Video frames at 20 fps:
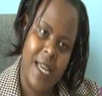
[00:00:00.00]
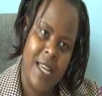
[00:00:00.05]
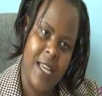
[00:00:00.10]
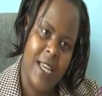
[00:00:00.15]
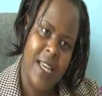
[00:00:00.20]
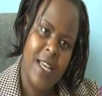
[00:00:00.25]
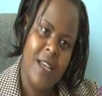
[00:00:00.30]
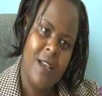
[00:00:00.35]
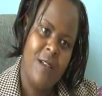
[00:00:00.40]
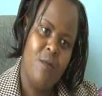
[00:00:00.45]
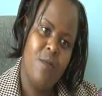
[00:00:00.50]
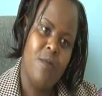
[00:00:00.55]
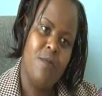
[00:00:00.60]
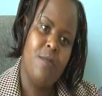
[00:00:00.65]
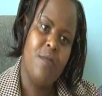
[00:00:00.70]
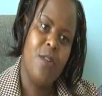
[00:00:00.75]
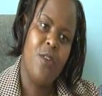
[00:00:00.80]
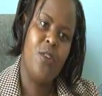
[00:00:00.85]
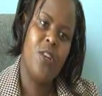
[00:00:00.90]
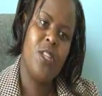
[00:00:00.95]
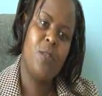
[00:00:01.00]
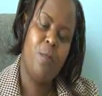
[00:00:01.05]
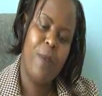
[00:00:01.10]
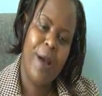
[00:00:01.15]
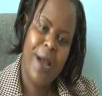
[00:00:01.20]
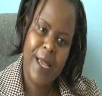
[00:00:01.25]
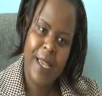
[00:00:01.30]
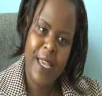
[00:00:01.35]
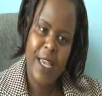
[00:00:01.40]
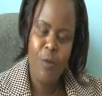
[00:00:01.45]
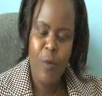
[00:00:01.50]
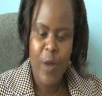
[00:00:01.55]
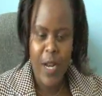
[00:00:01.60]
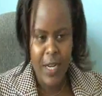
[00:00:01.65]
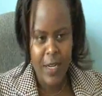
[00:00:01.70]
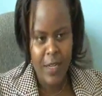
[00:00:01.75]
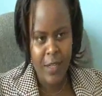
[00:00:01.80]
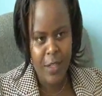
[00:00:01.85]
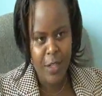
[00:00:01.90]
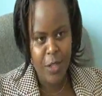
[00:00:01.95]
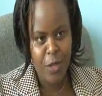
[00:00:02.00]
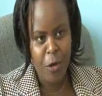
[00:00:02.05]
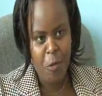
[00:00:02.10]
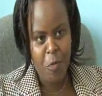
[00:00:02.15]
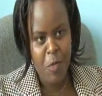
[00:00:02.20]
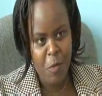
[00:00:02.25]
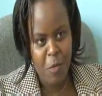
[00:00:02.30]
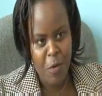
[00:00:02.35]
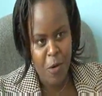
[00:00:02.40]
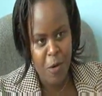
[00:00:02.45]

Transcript: mm-hmm. because spanking will stop the